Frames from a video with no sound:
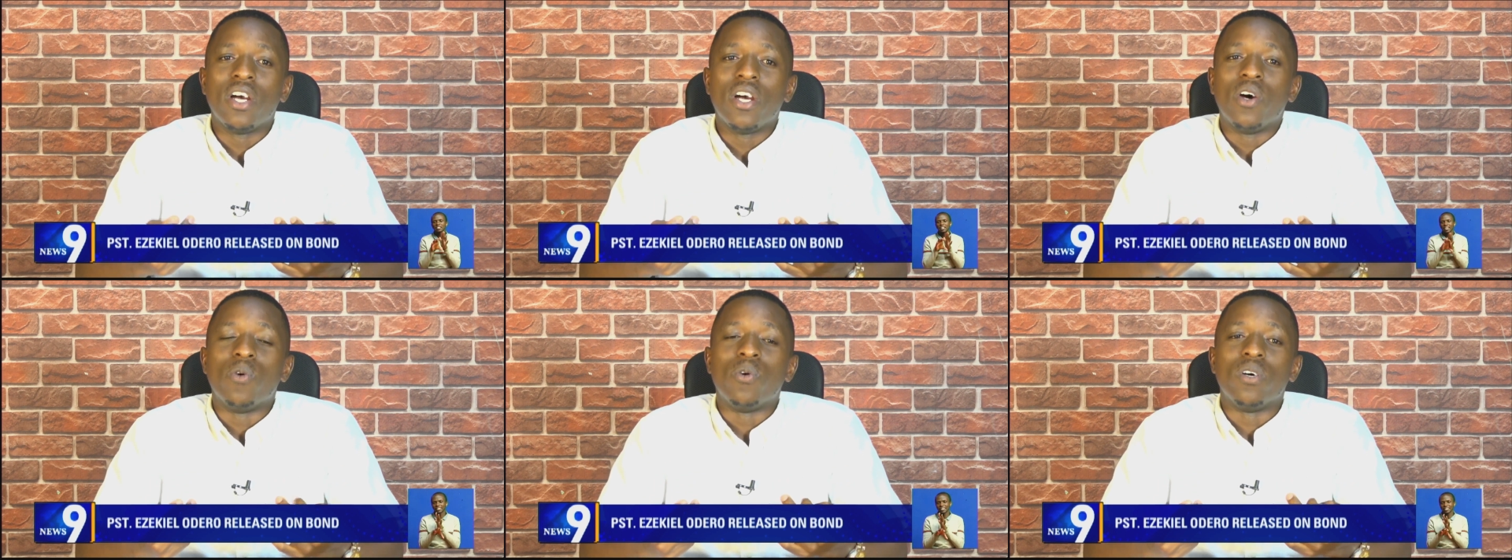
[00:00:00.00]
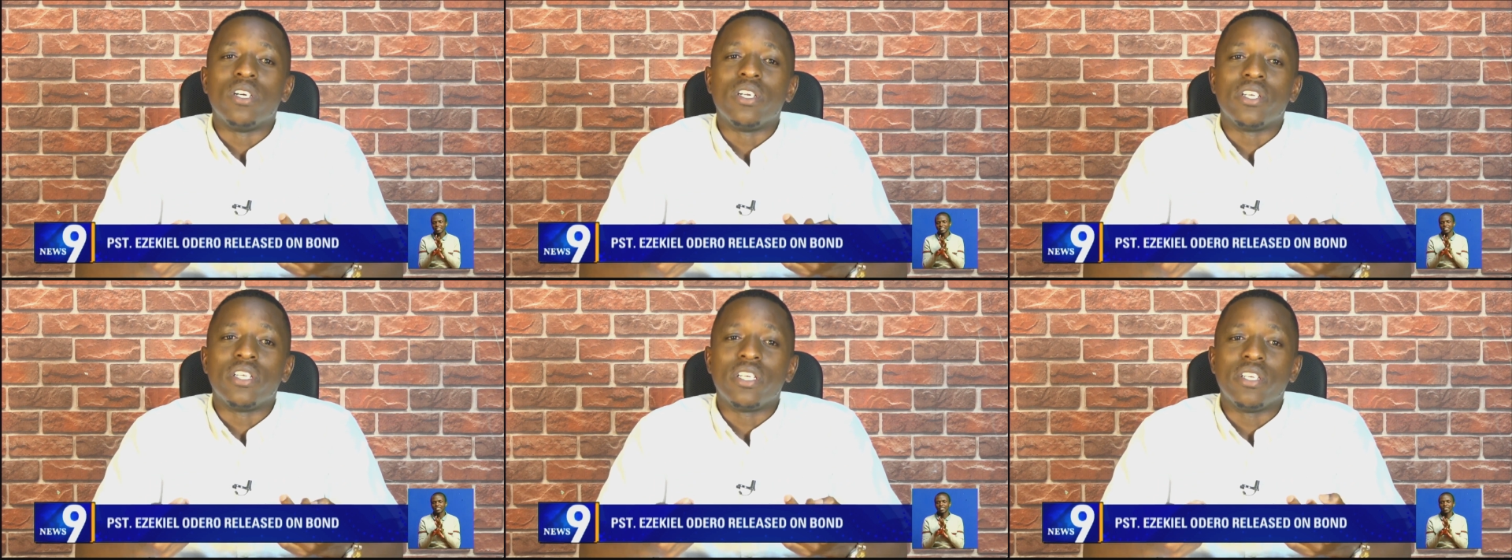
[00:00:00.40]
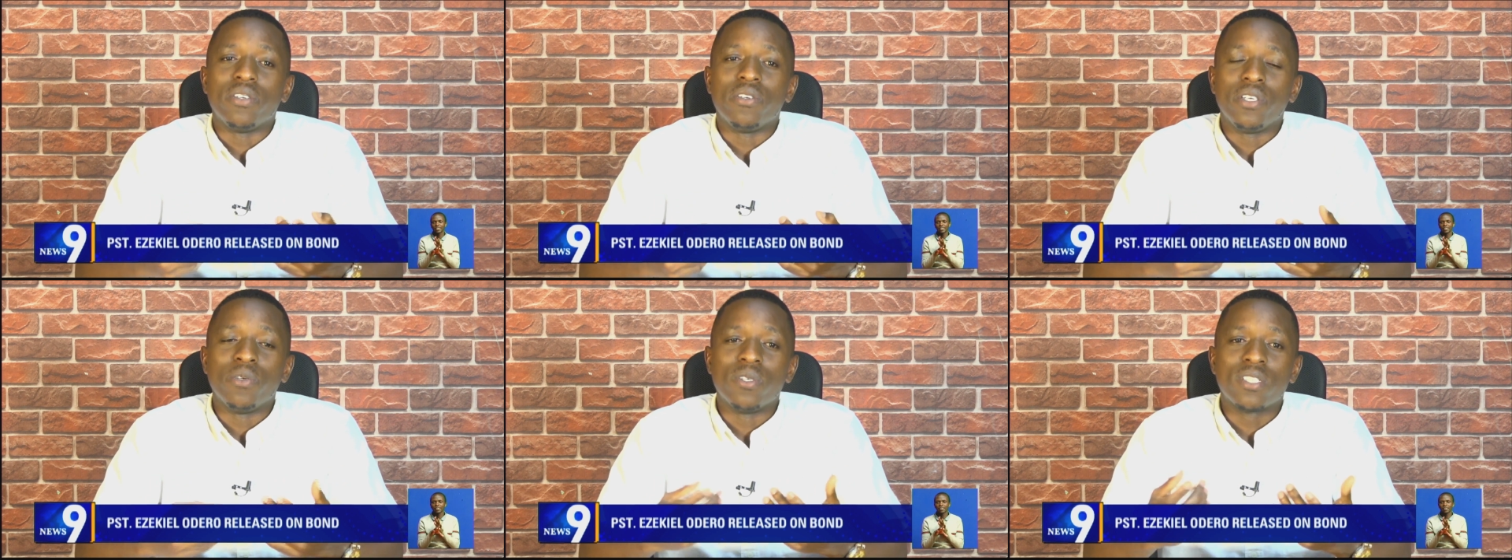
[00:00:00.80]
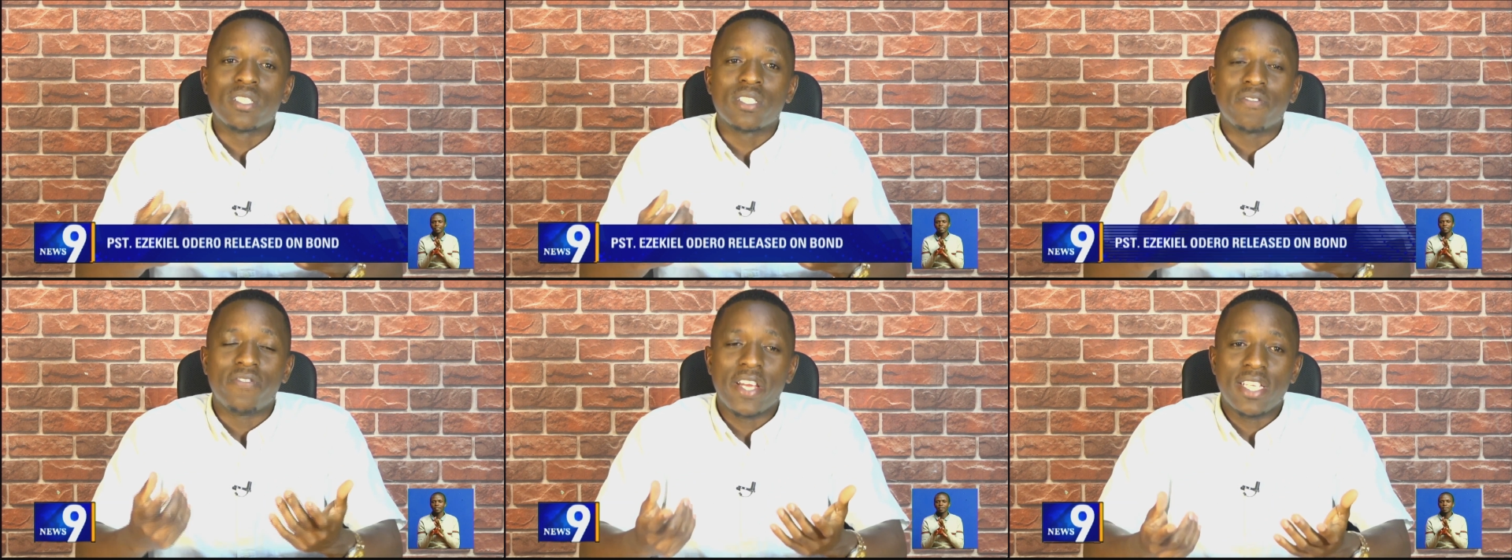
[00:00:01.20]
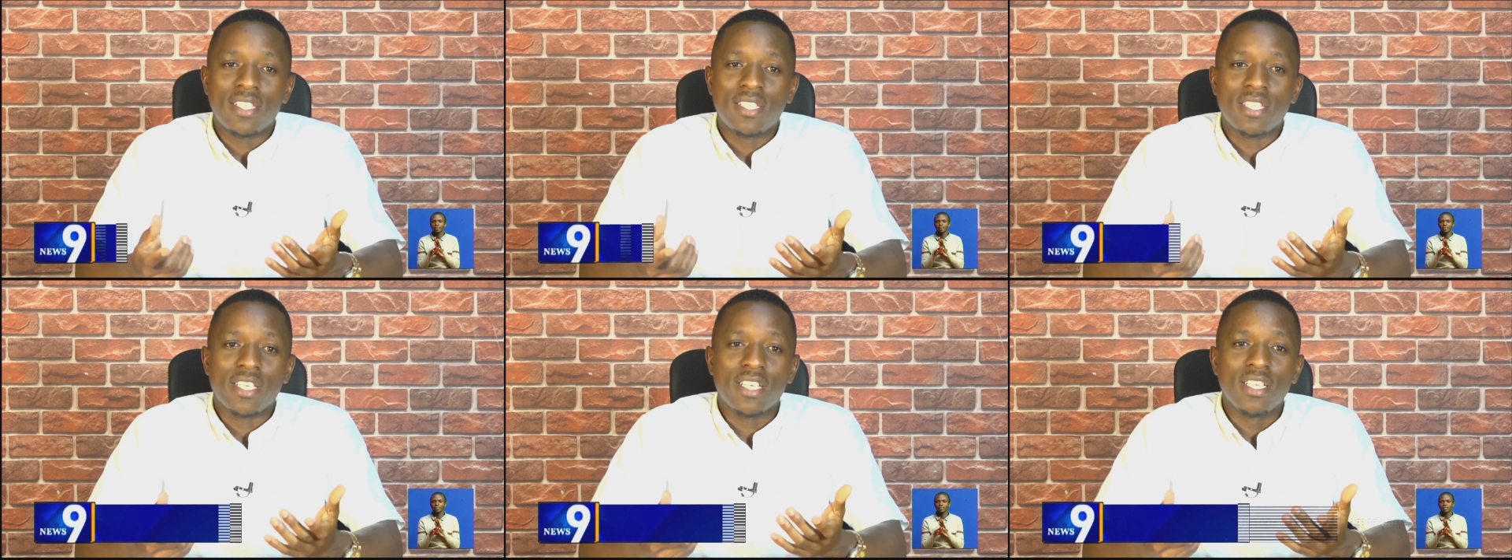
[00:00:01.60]
he, he was
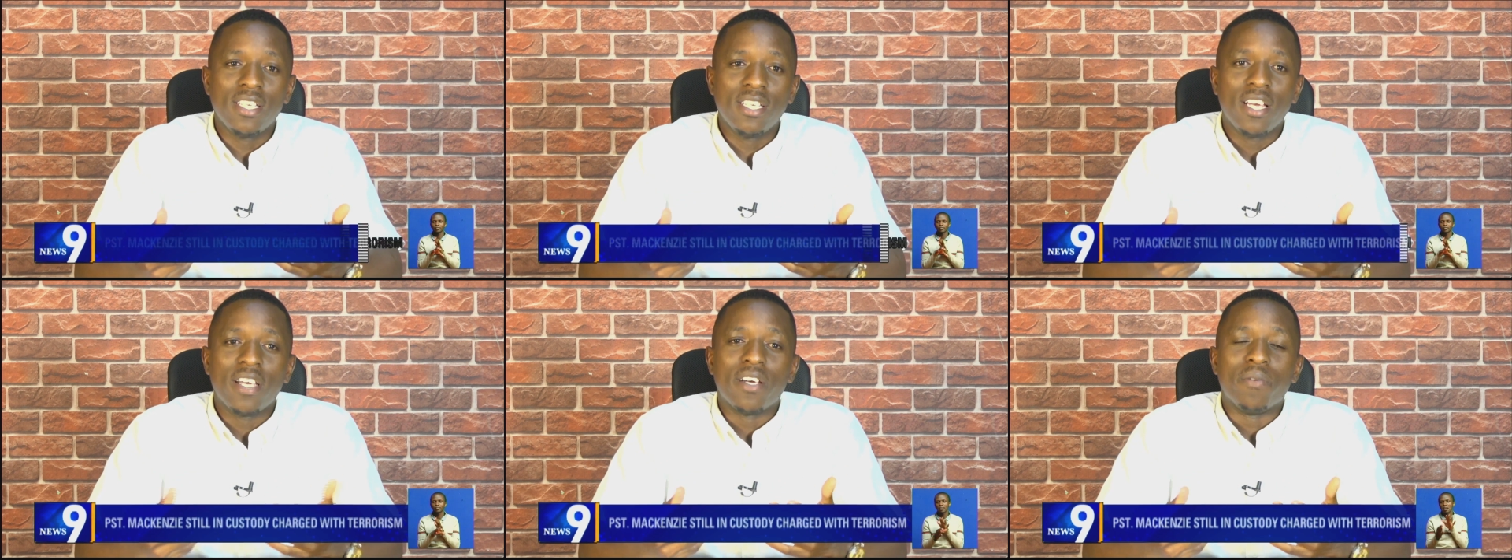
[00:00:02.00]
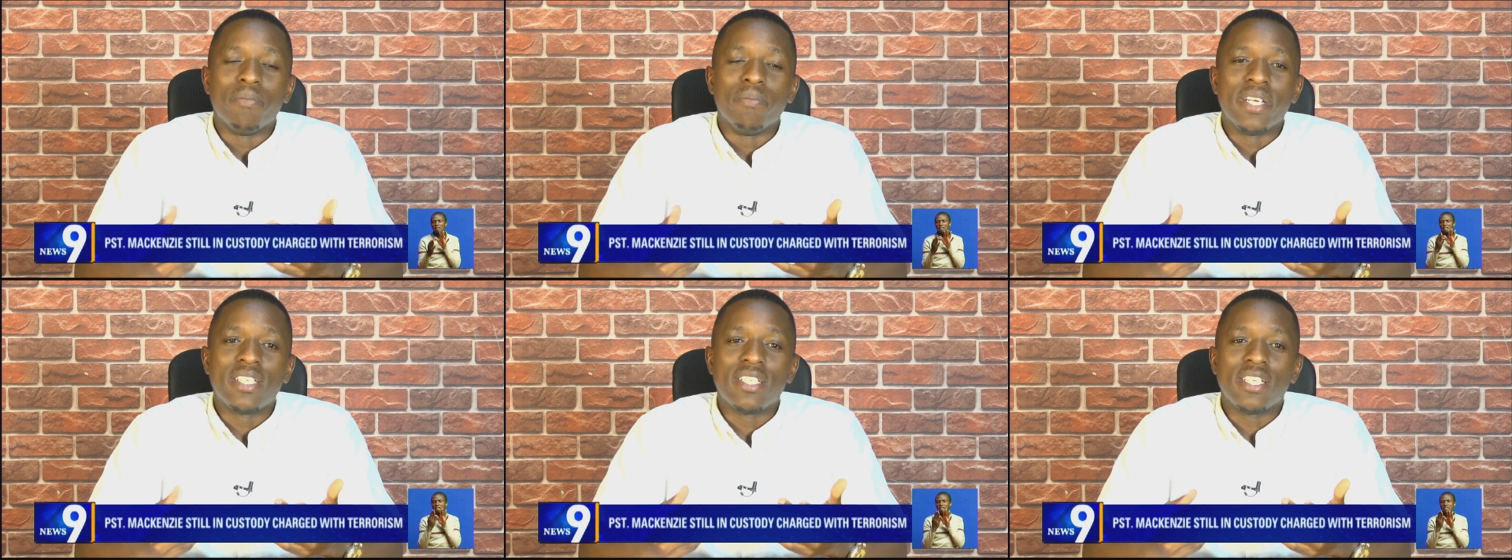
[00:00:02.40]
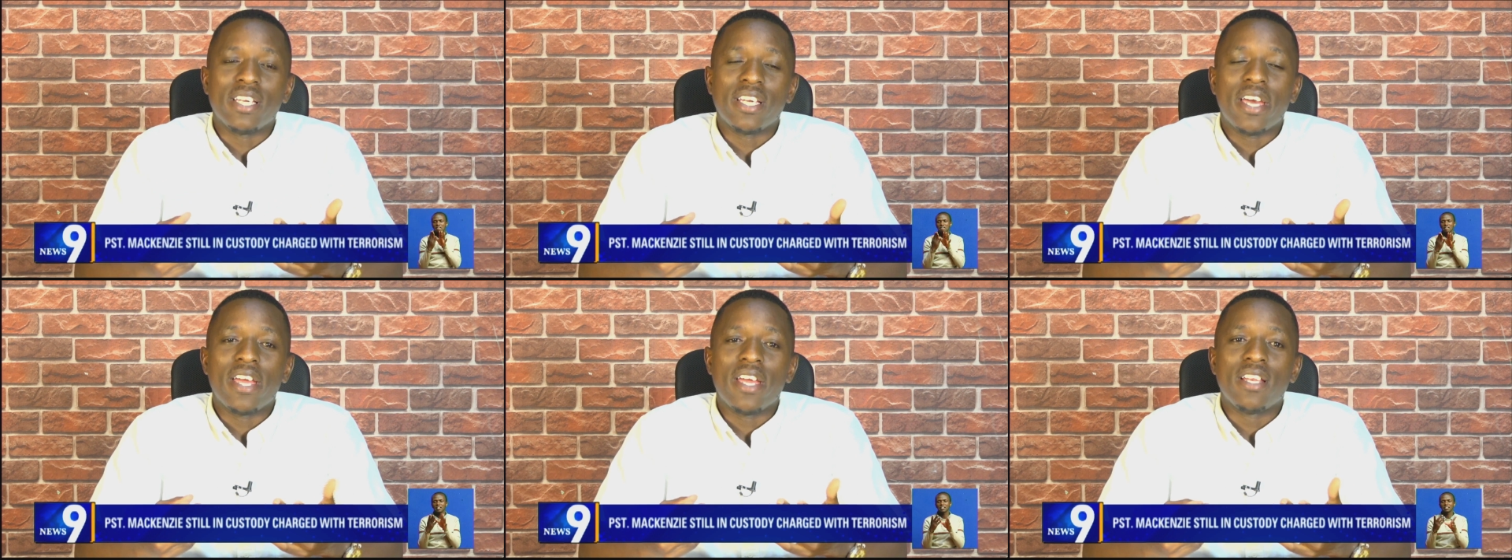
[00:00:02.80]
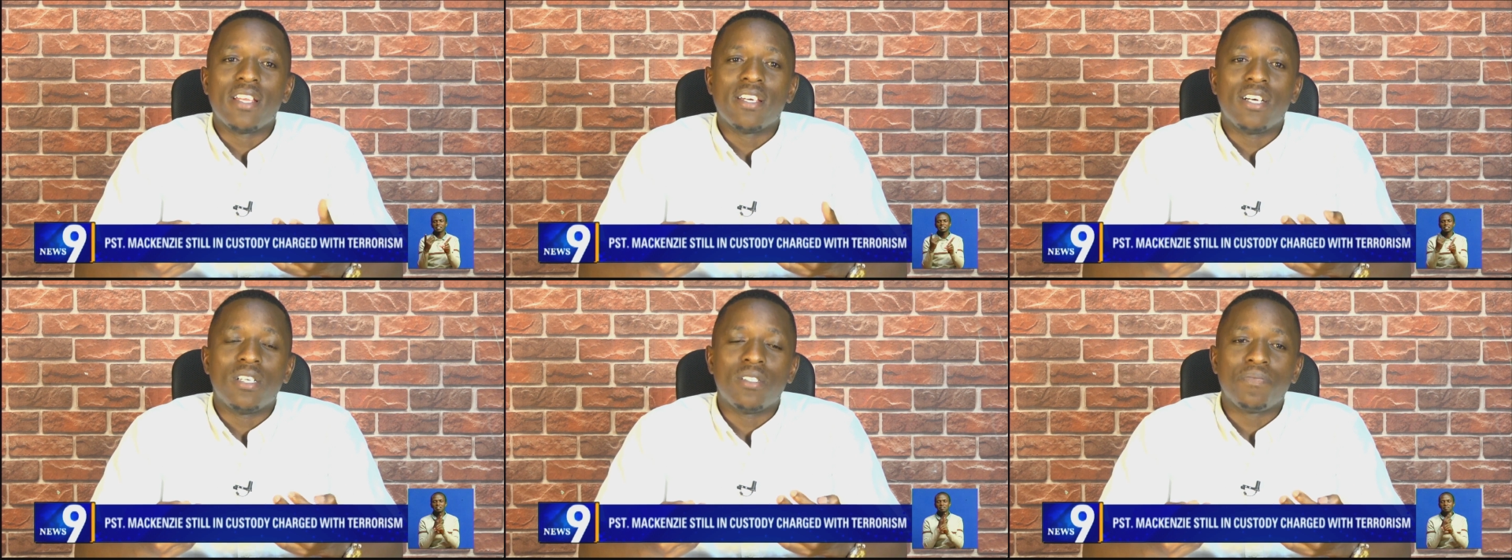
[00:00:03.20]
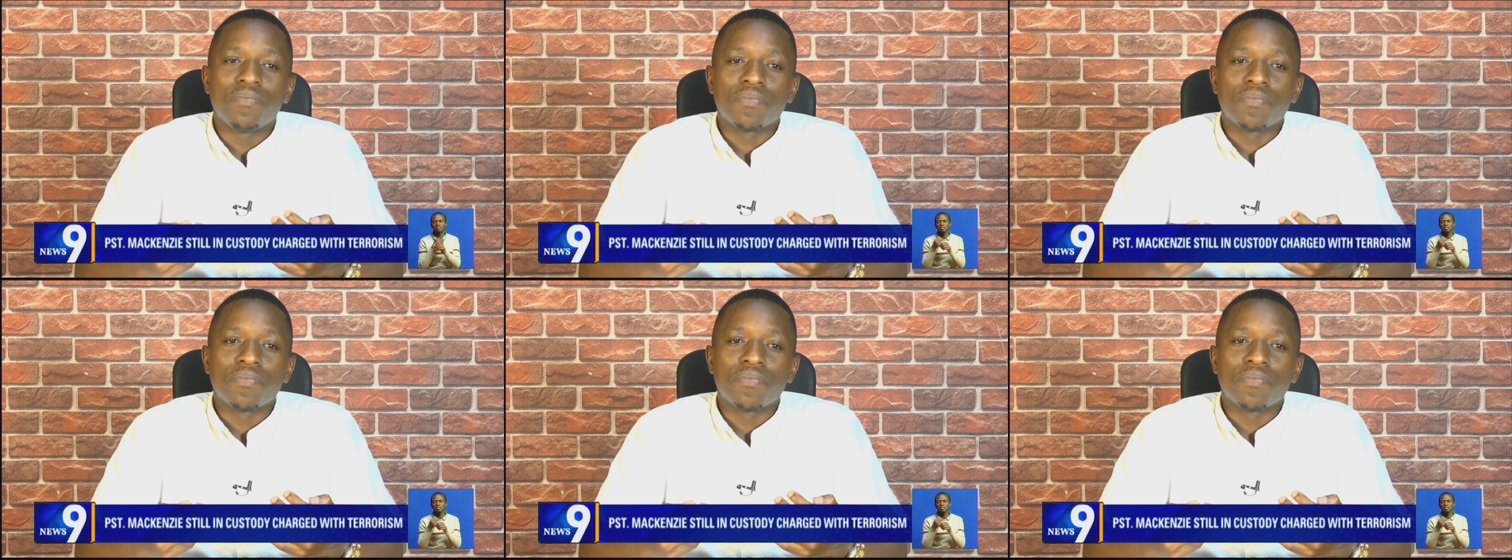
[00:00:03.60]
facing Betty, and uh,